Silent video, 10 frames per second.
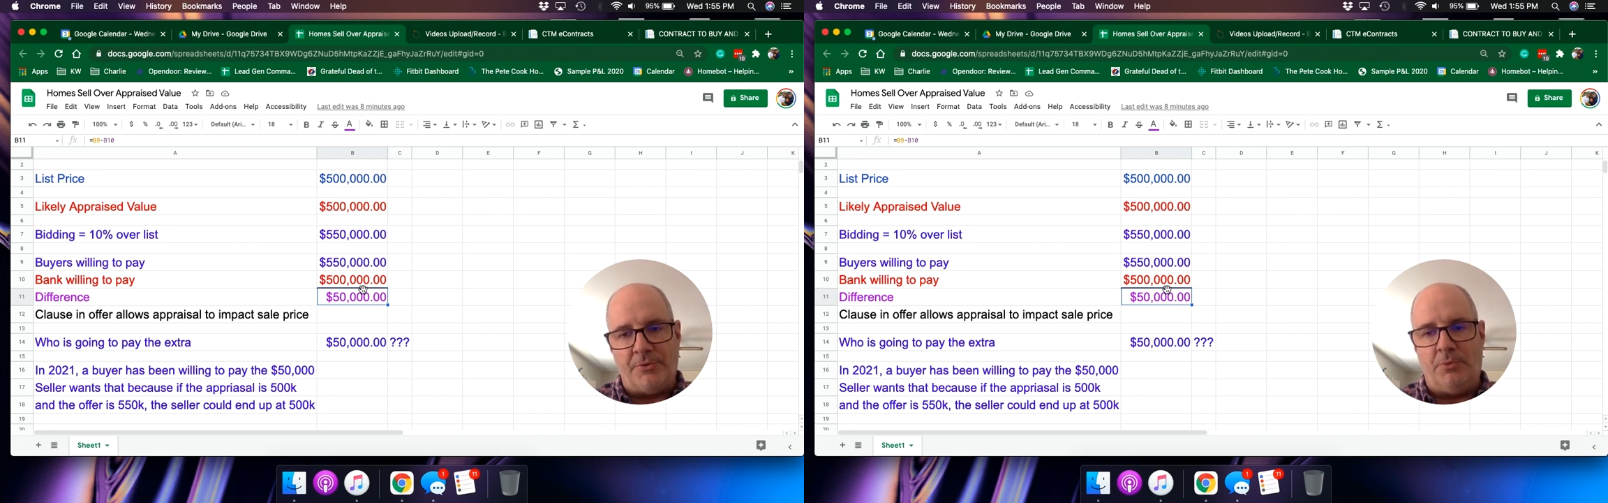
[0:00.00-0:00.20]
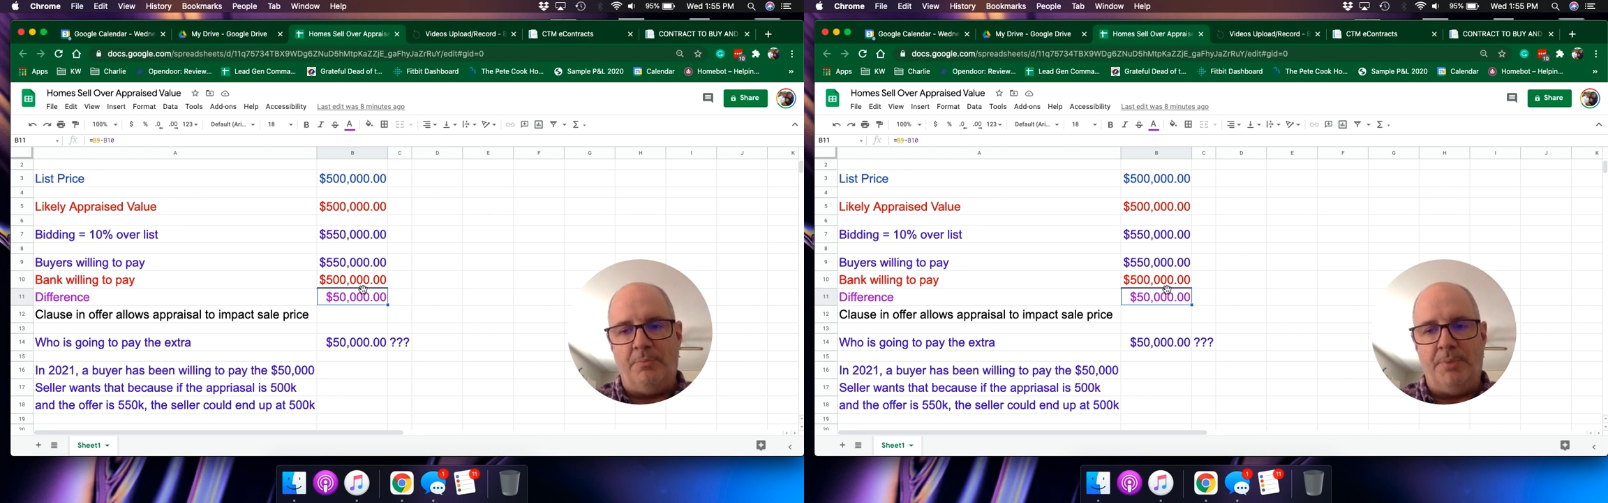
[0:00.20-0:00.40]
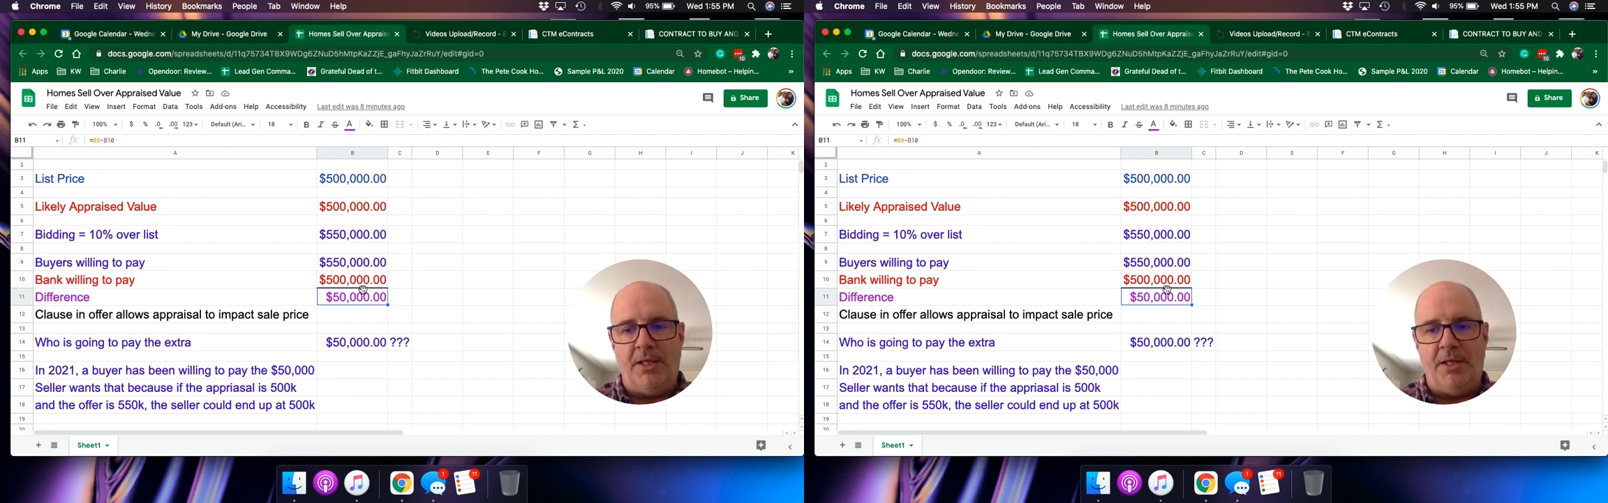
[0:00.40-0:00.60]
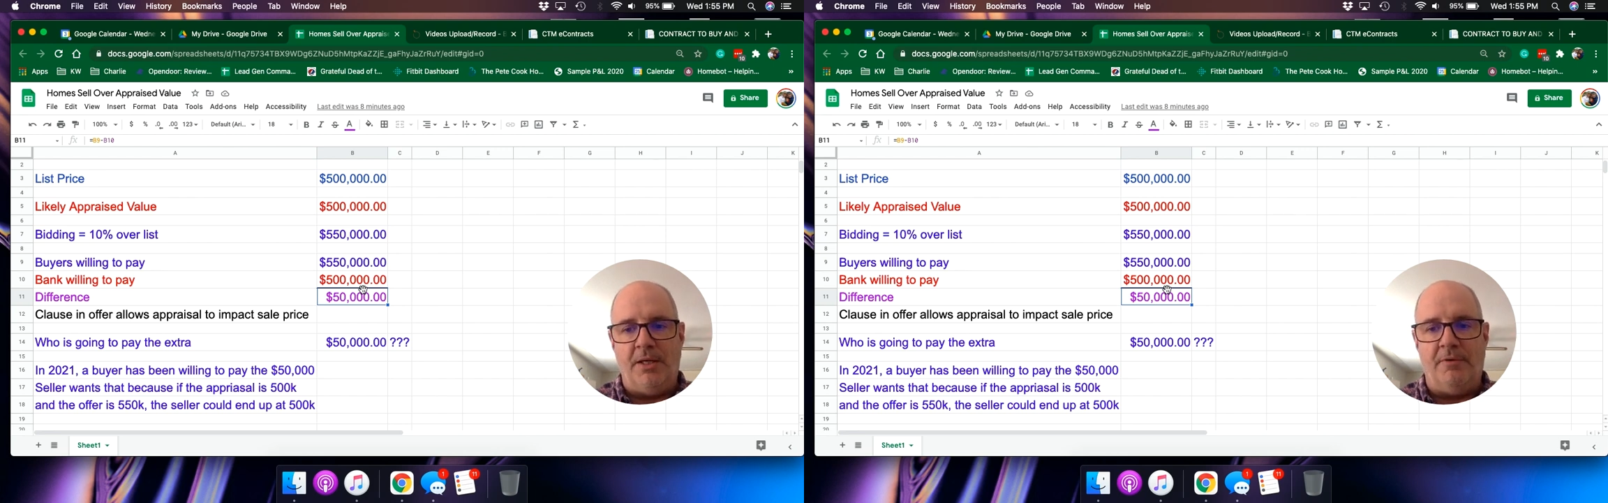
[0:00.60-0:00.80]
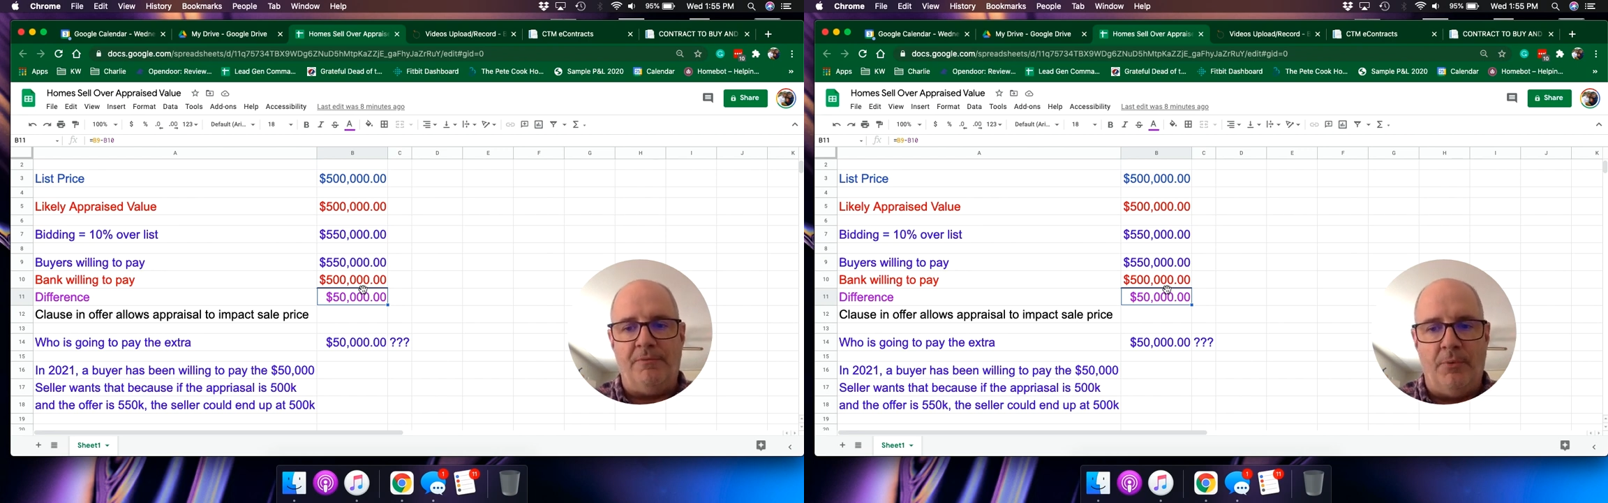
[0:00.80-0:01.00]
would be a
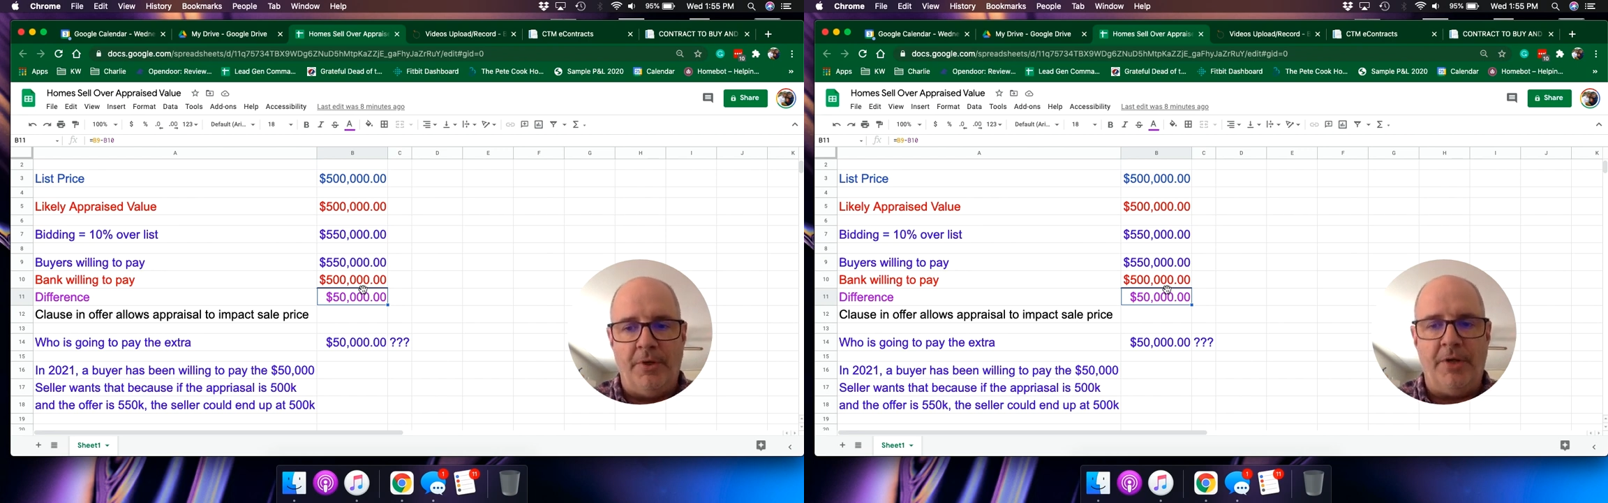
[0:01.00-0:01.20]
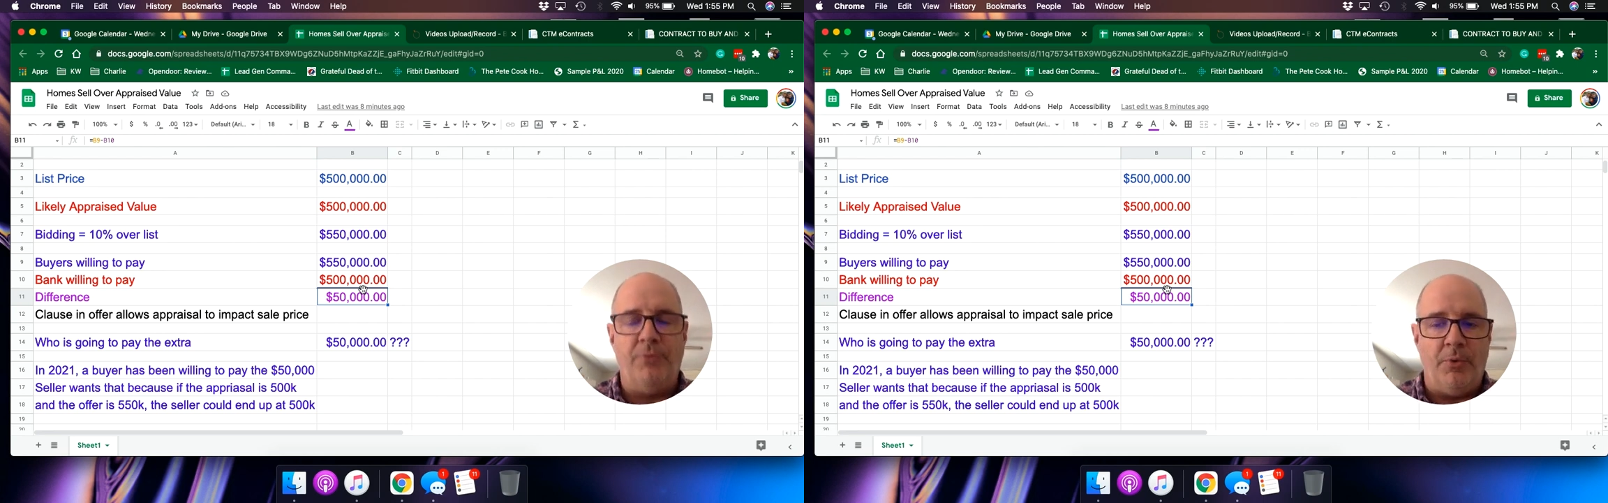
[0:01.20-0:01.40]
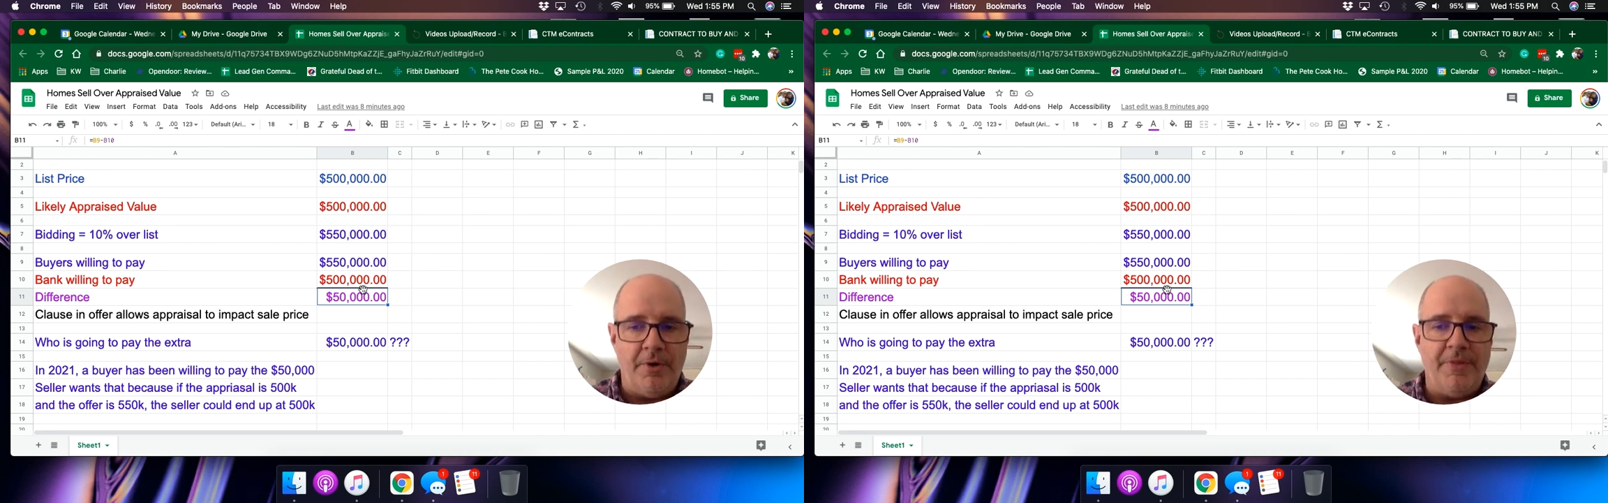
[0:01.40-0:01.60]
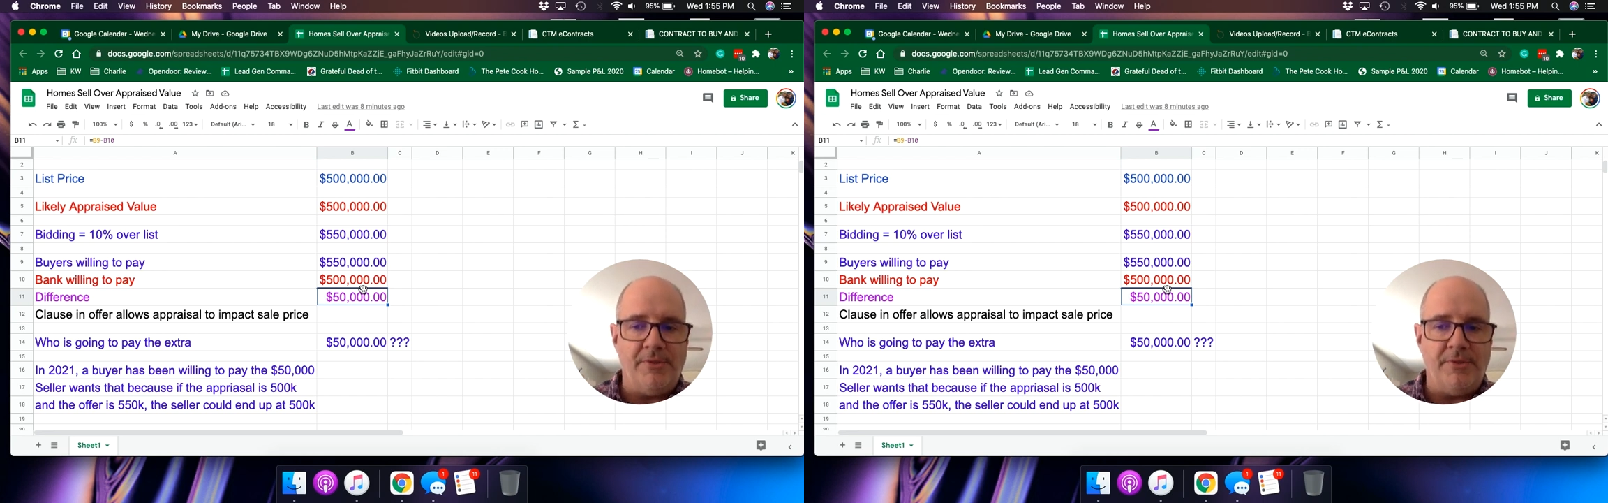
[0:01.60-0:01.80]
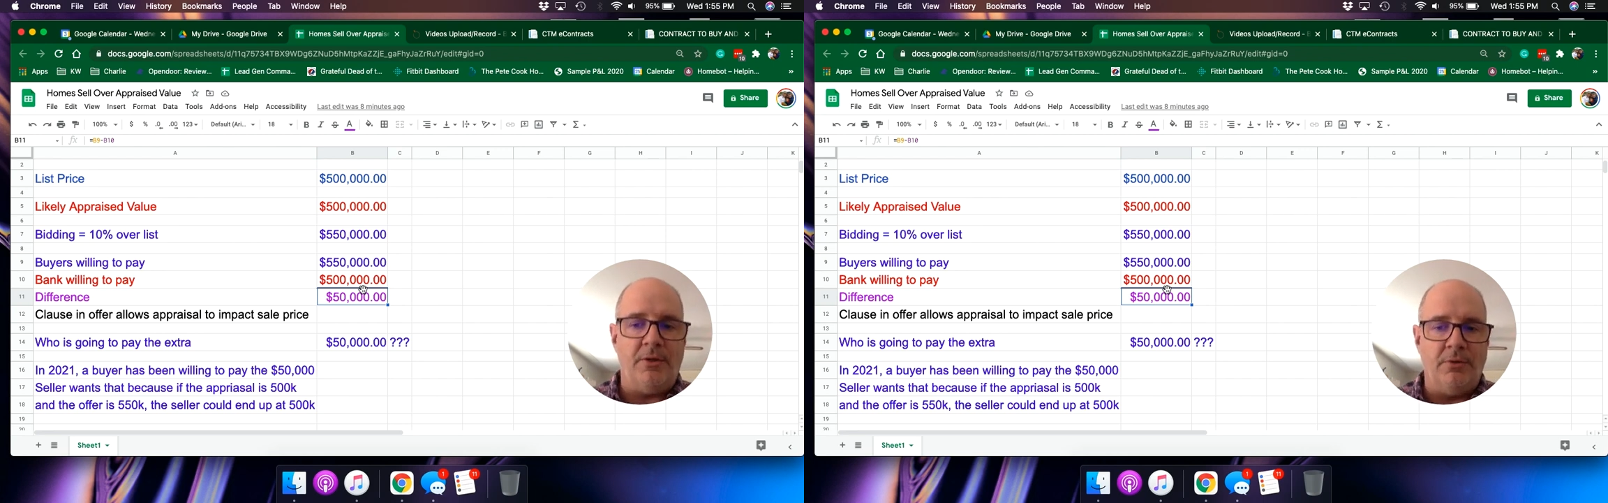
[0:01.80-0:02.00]

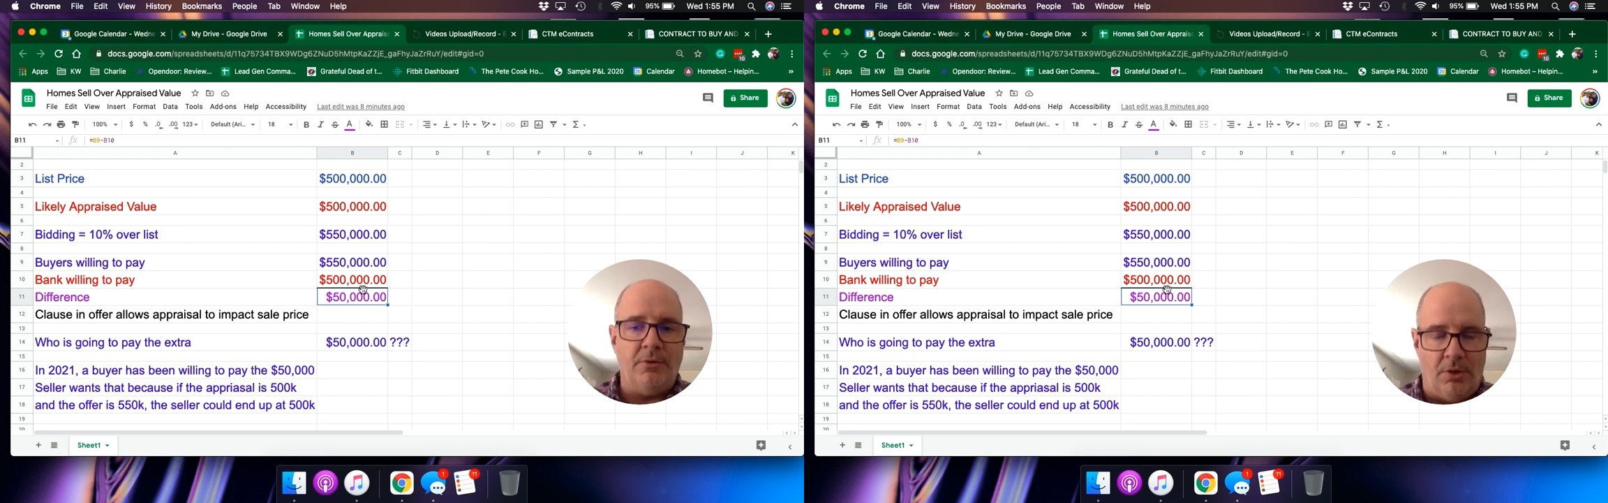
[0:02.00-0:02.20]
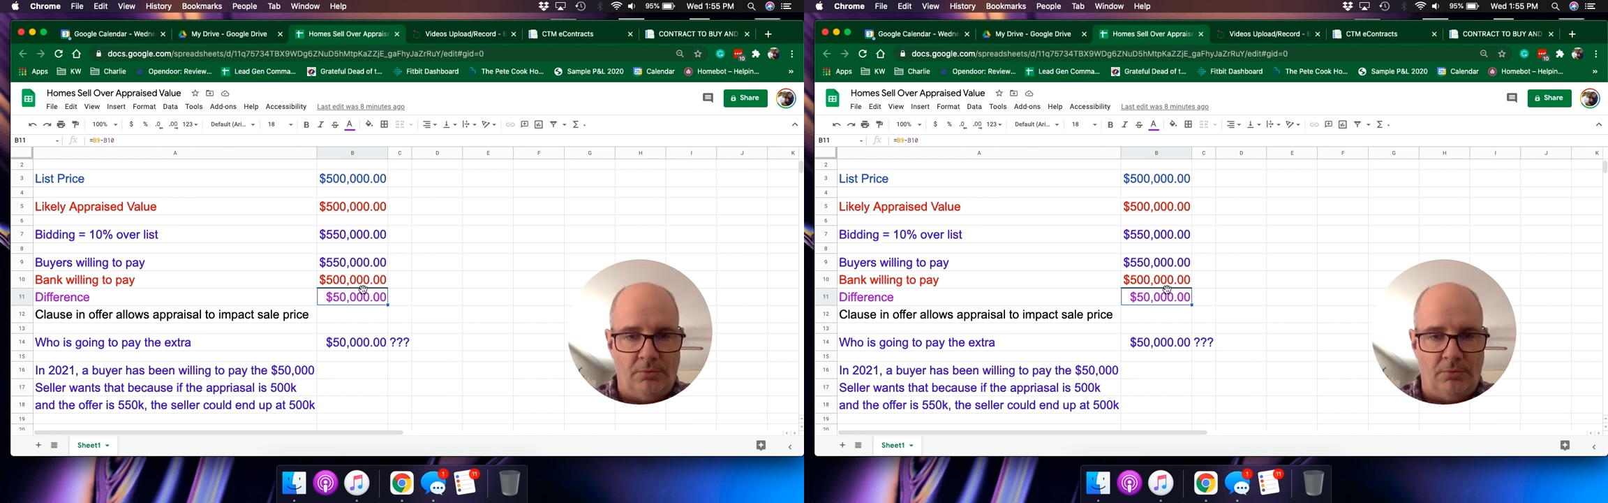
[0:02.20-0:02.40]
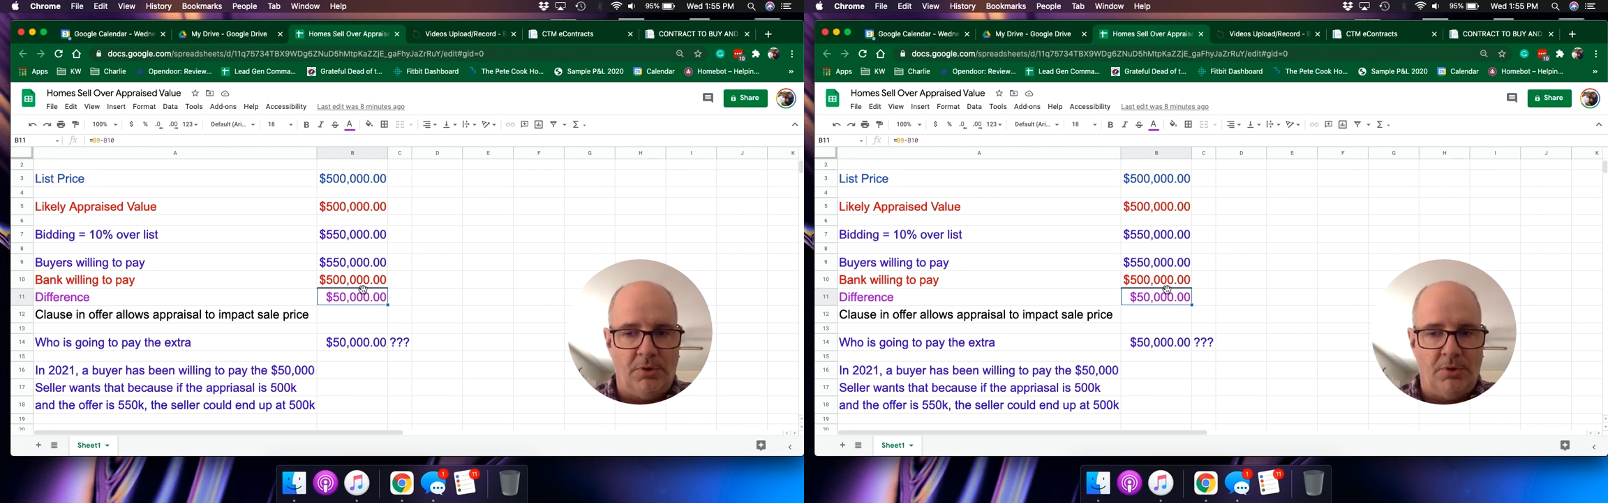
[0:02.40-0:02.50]
$400,000 loan,